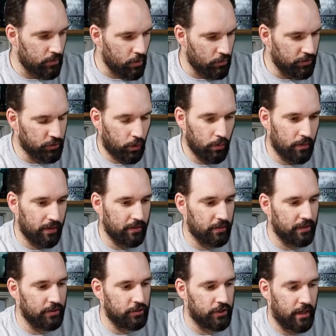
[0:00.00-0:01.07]
restored one of these
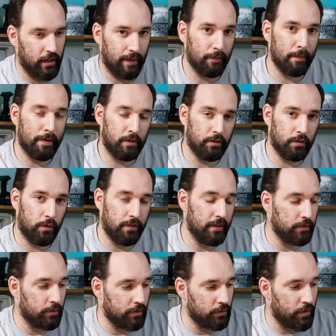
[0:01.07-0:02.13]
on his channel. I'm going to be restoring
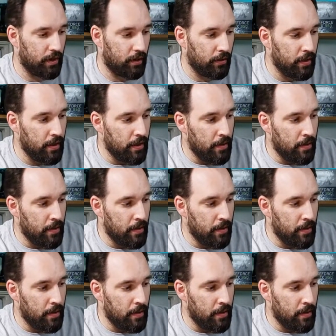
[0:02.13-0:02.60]
this one as well.